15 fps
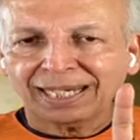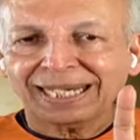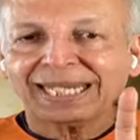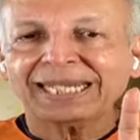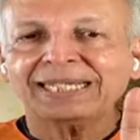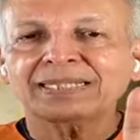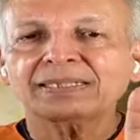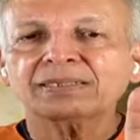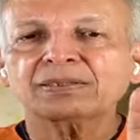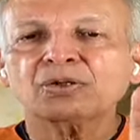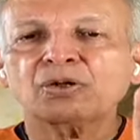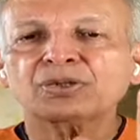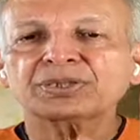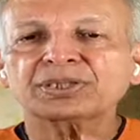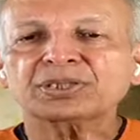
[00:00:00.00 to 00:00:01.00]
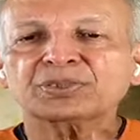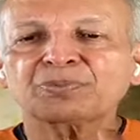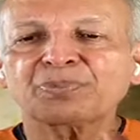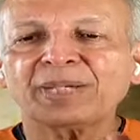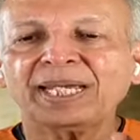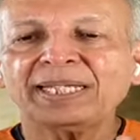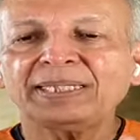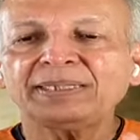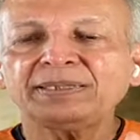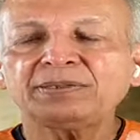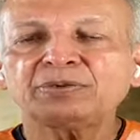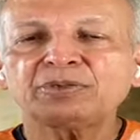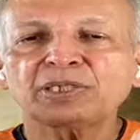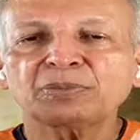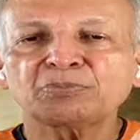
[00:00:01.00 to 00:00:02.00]
and causes pain
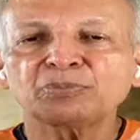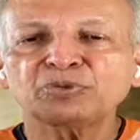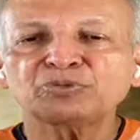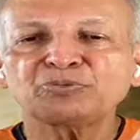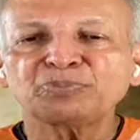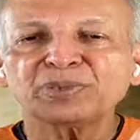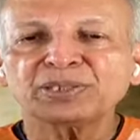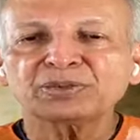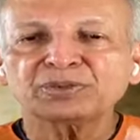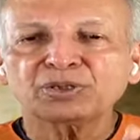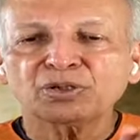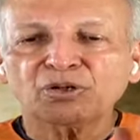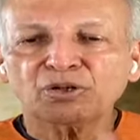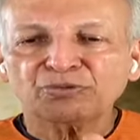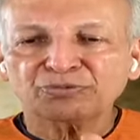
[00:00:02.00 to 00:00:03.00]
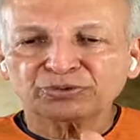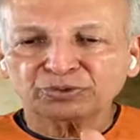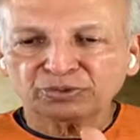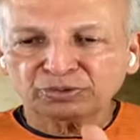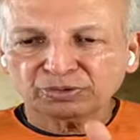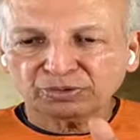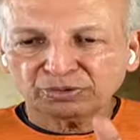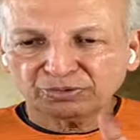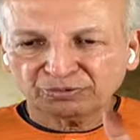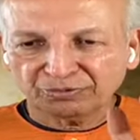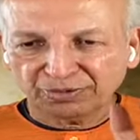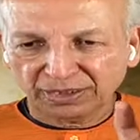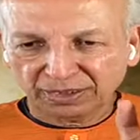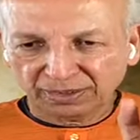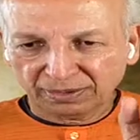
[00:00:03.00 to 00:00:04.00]
during movement of your
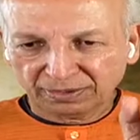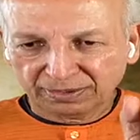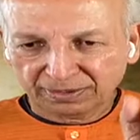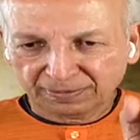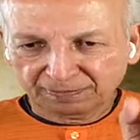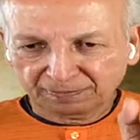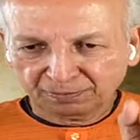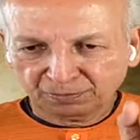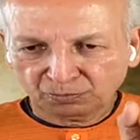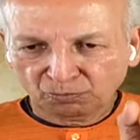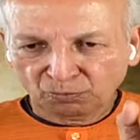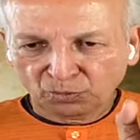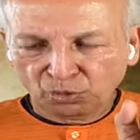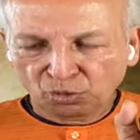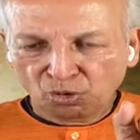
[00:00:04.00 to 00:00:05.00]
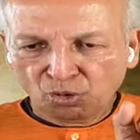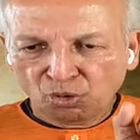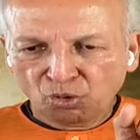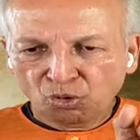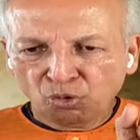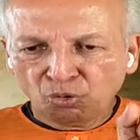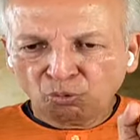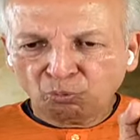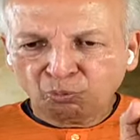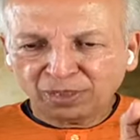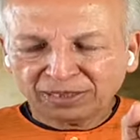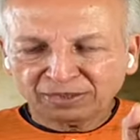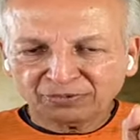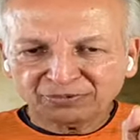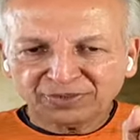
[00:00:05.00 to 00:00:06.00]
fingers.
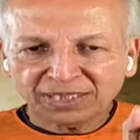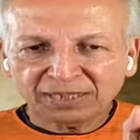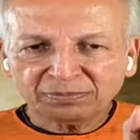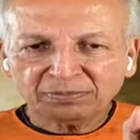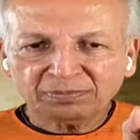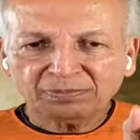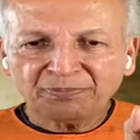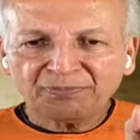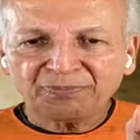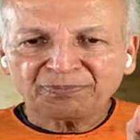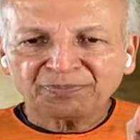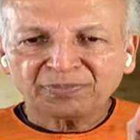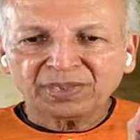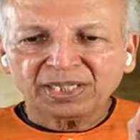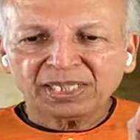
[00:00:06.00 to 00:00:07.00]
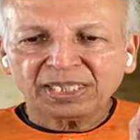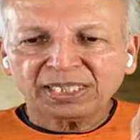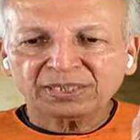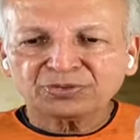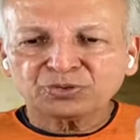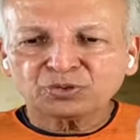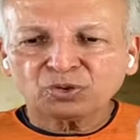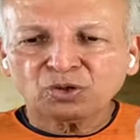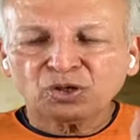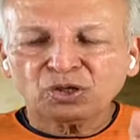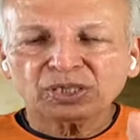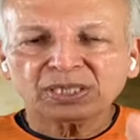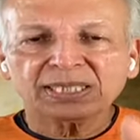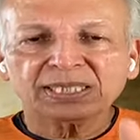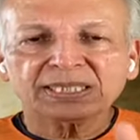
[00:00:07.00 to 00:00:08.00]
One of them is called